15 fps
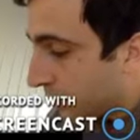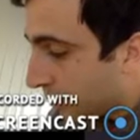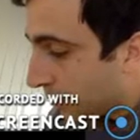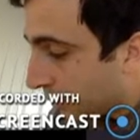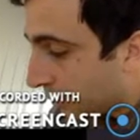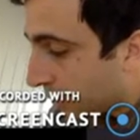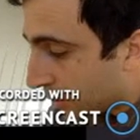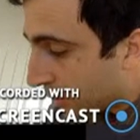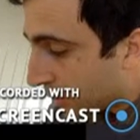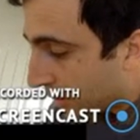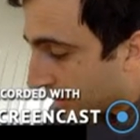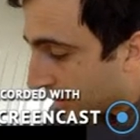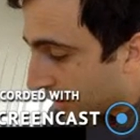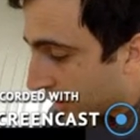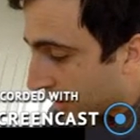because we
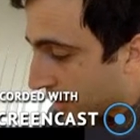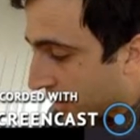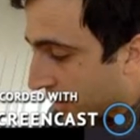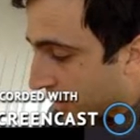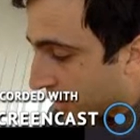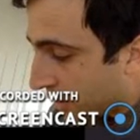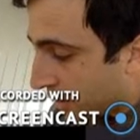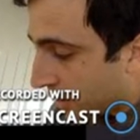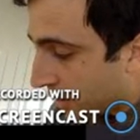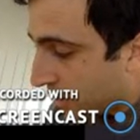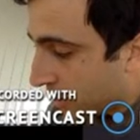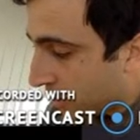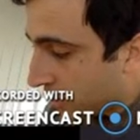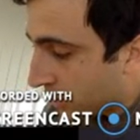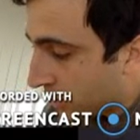have the n,
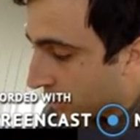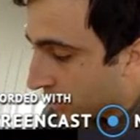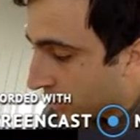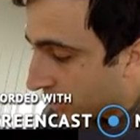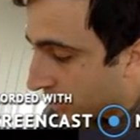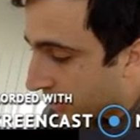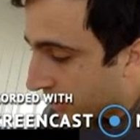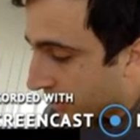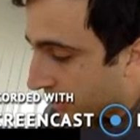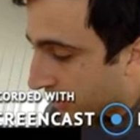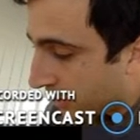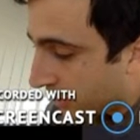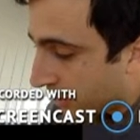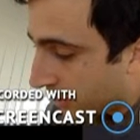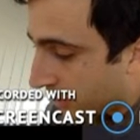then we've got
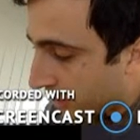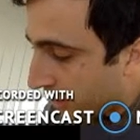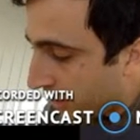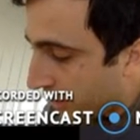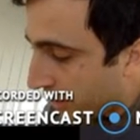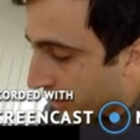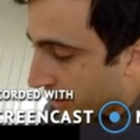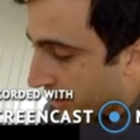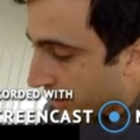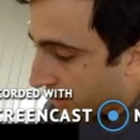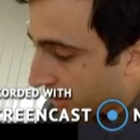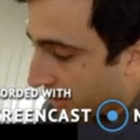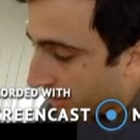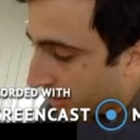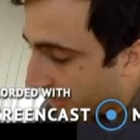the divide by n,
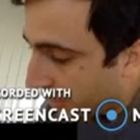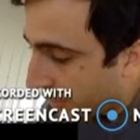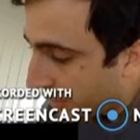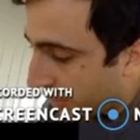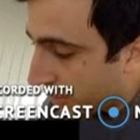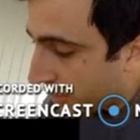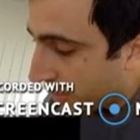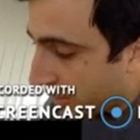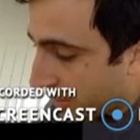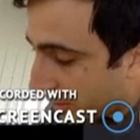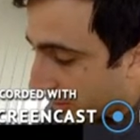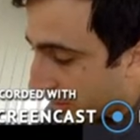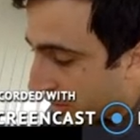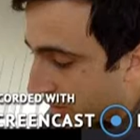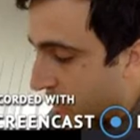and then we've got the
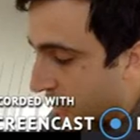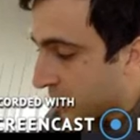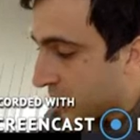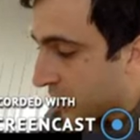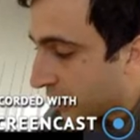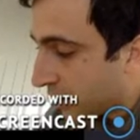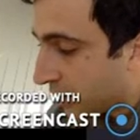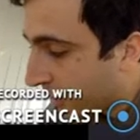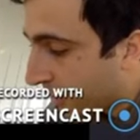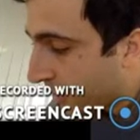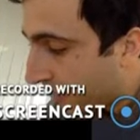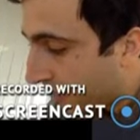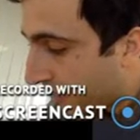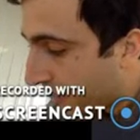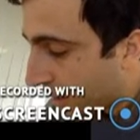6 down the front.
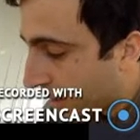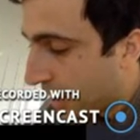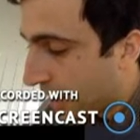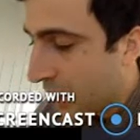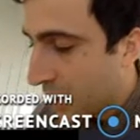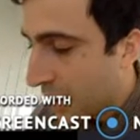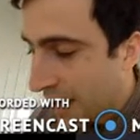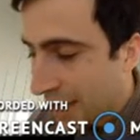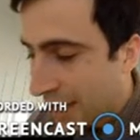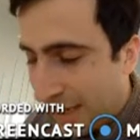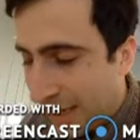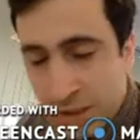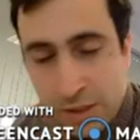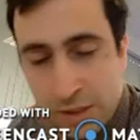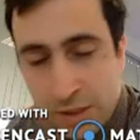And
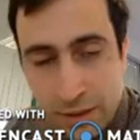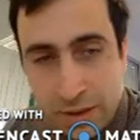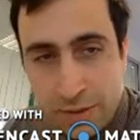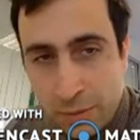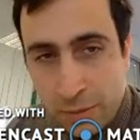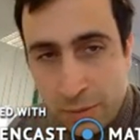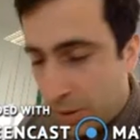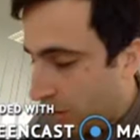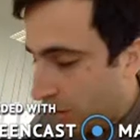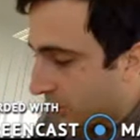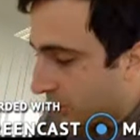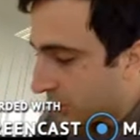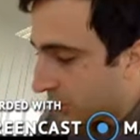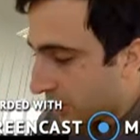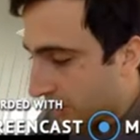it's slightly different
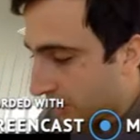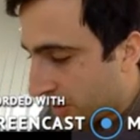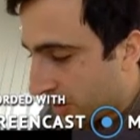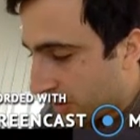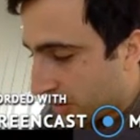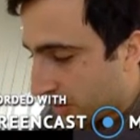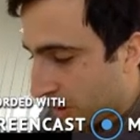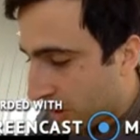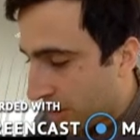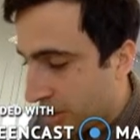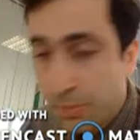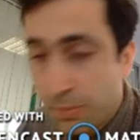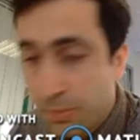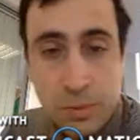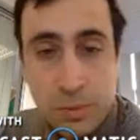because of this minus,
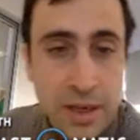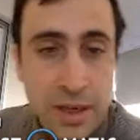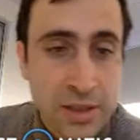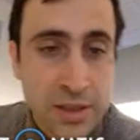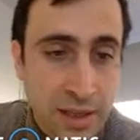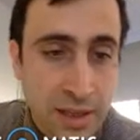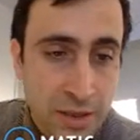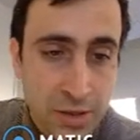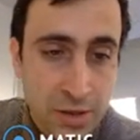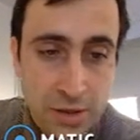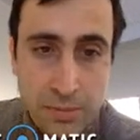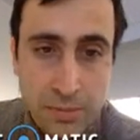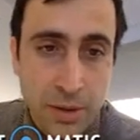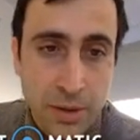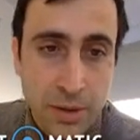but we'll get to that in just
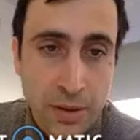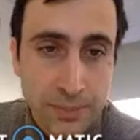a moment.